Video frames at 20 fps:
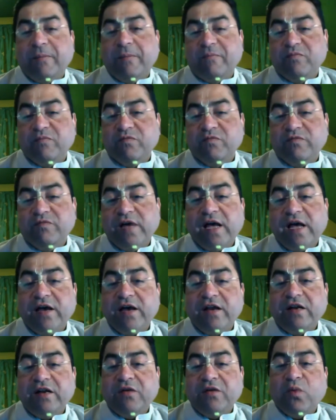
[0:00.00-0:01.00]

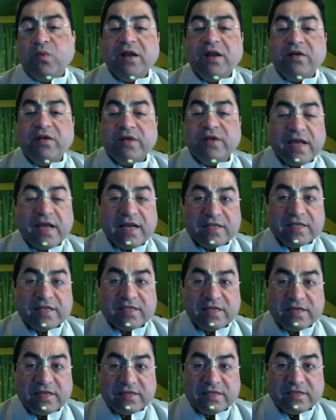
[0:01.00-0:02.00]
where one
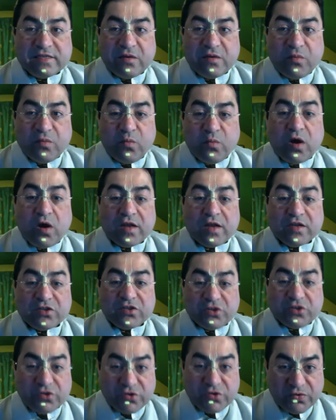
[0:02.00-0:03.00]
realizes what is
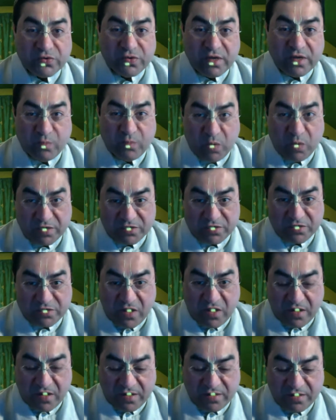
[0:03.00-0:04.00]
true and what is
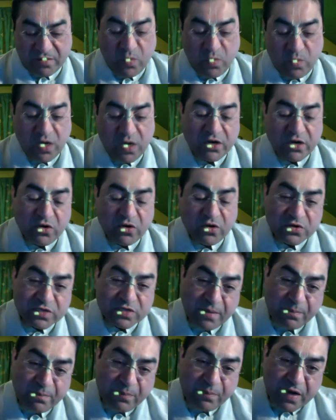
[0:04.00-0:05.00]
not. One goes
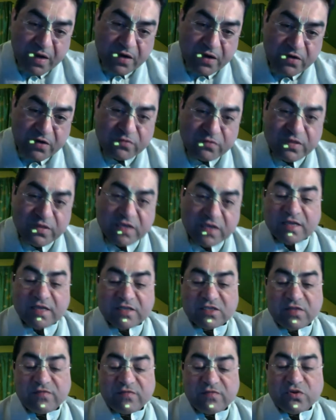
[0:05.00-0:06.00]
above the
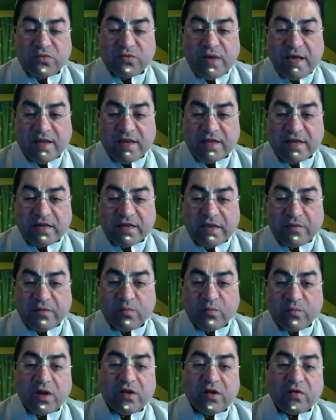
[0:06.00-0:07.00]
sense of duality.
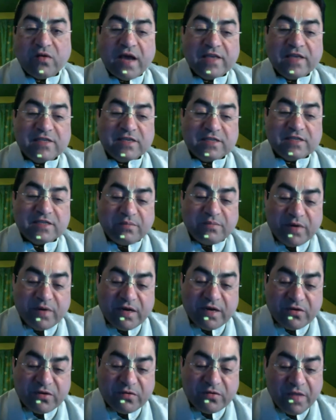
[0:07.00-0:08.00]
One rises
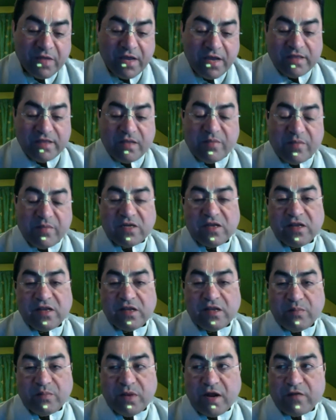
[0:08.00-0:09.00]
above the
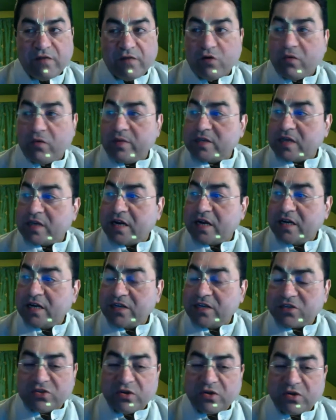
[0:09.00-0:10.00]
material platform, has
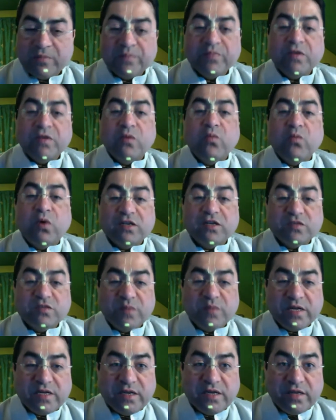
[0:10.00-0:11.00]
understood what is
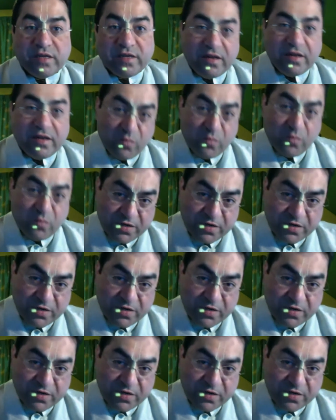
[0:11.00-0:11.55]
material, what is